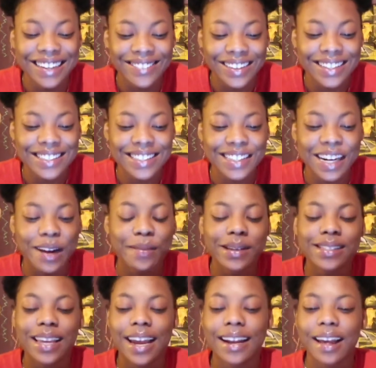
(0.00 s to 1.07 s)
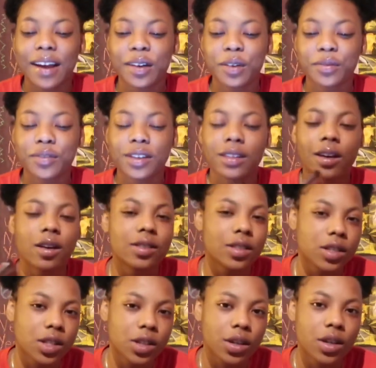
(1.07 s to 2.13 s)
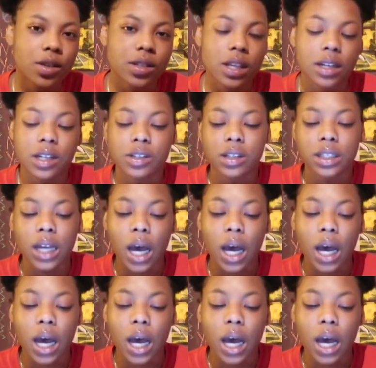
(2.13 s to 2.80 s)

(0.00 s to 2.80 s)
My Instagram is k.goofy, the O's are zeros, and there's a